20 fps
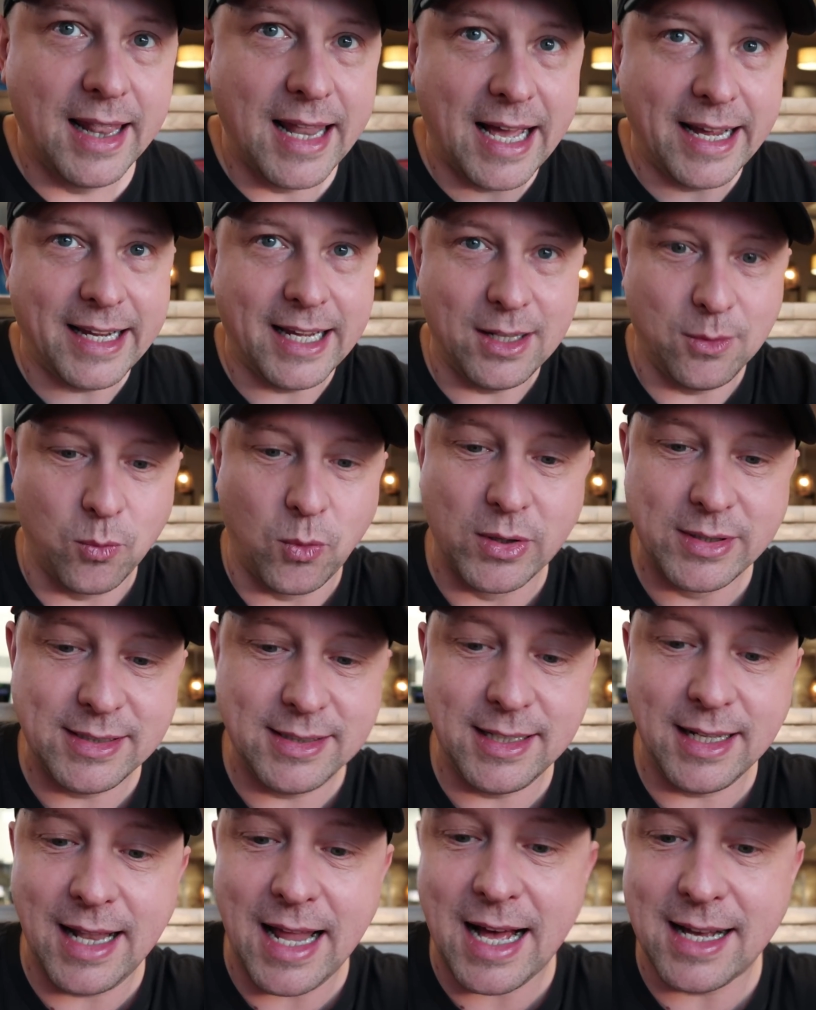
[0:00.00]
Like it
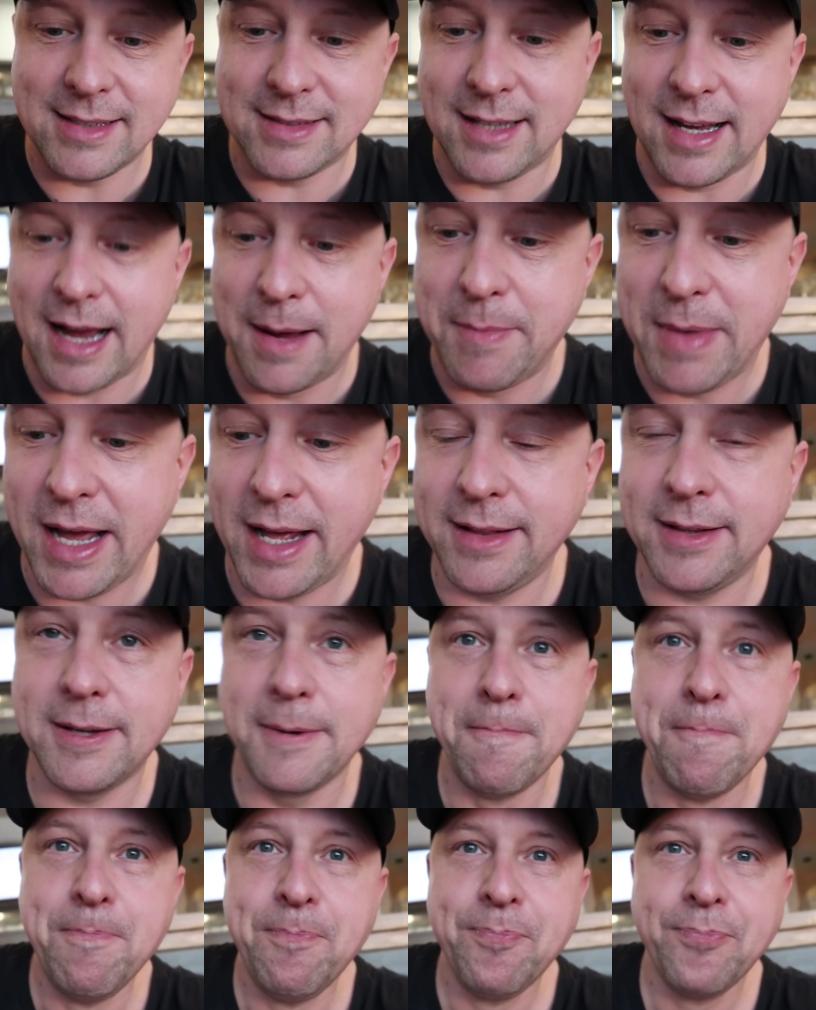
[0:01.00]
wasn't the last time. And
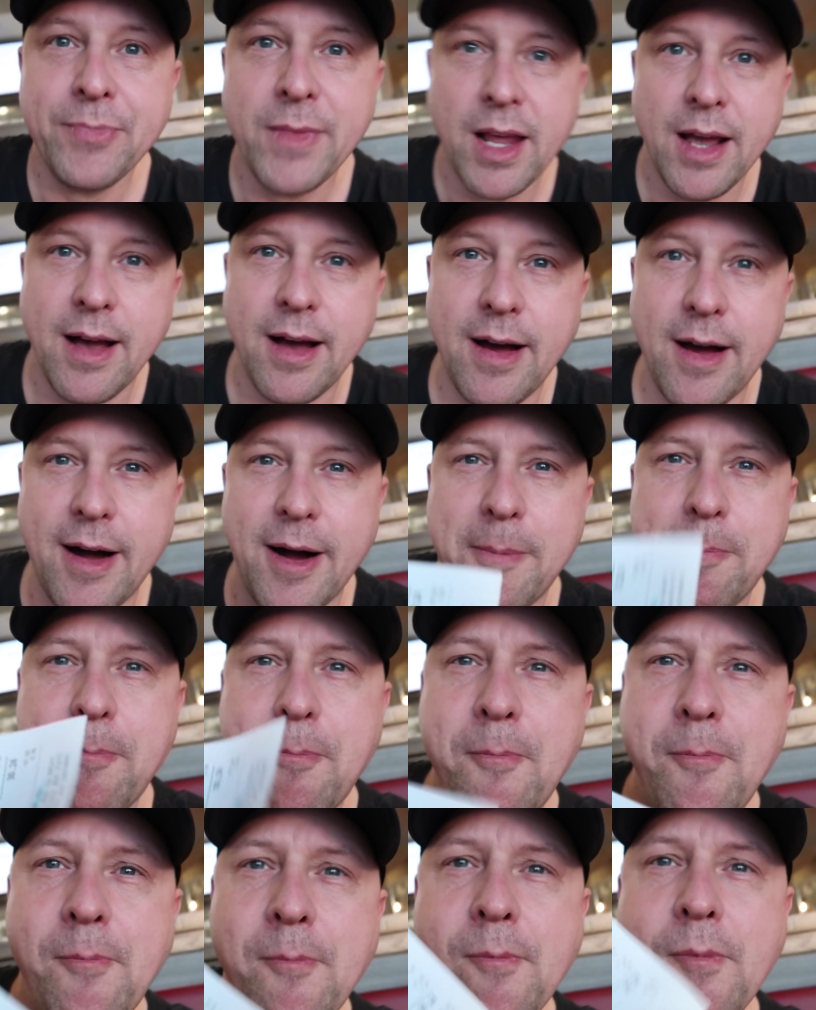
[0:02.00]

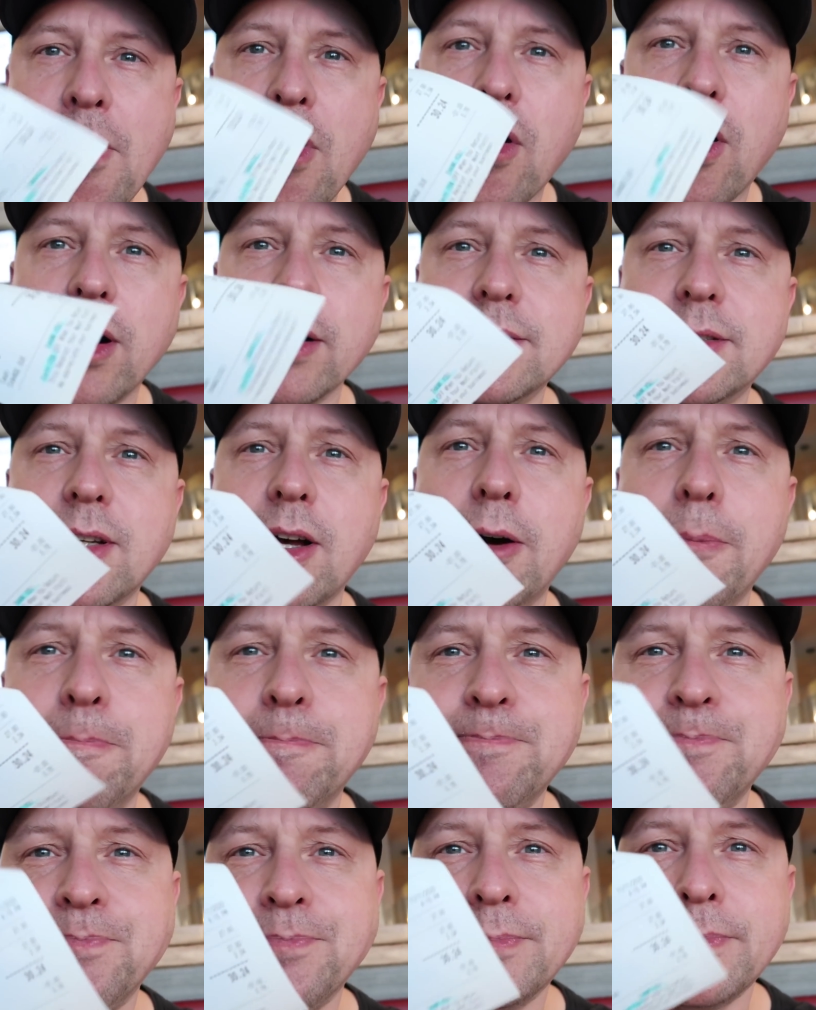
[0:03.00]
um, also
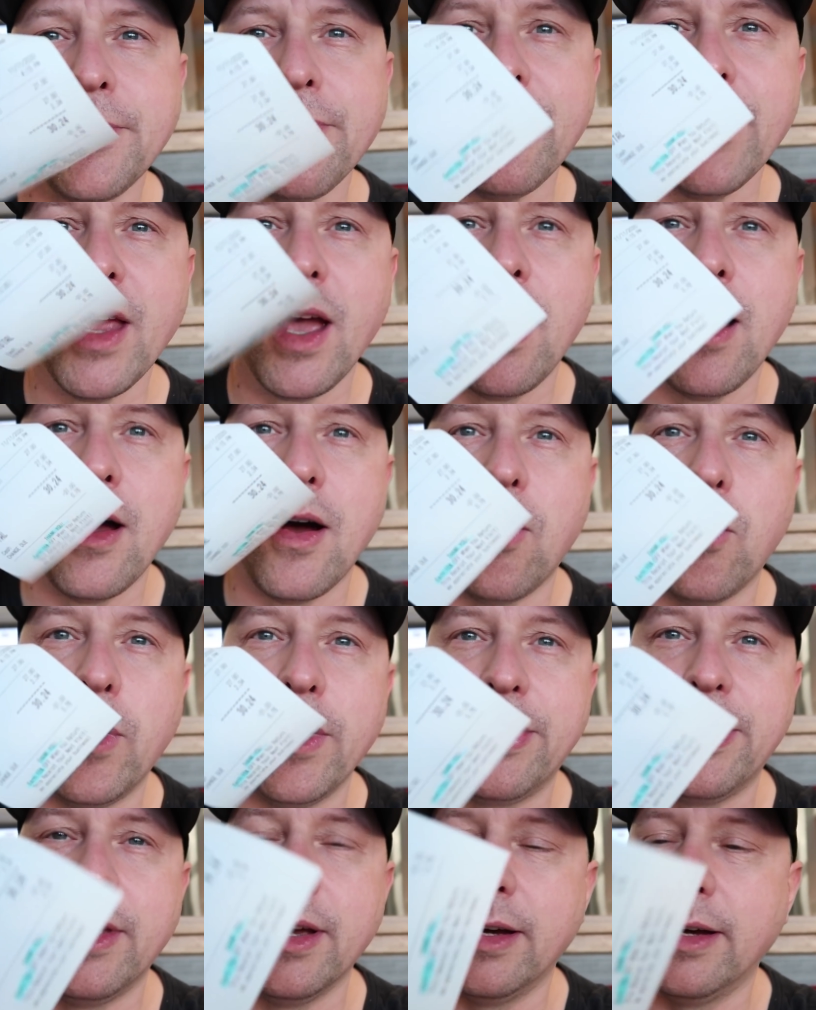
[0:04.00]

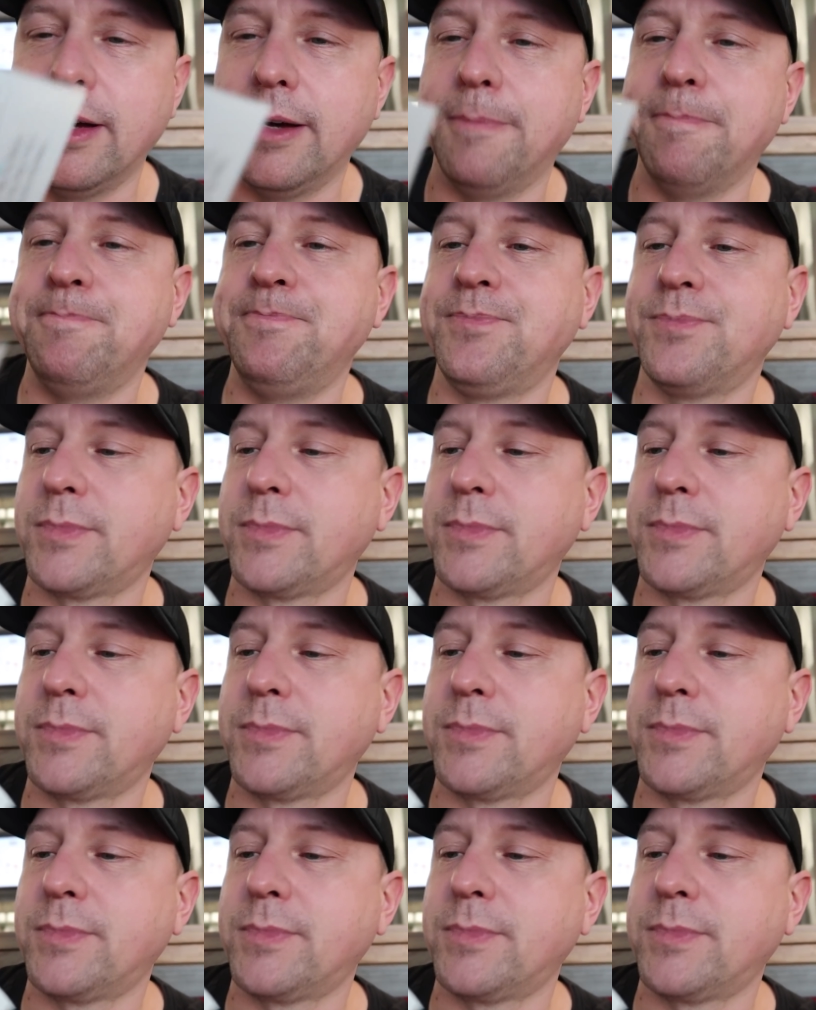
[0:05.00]
with the...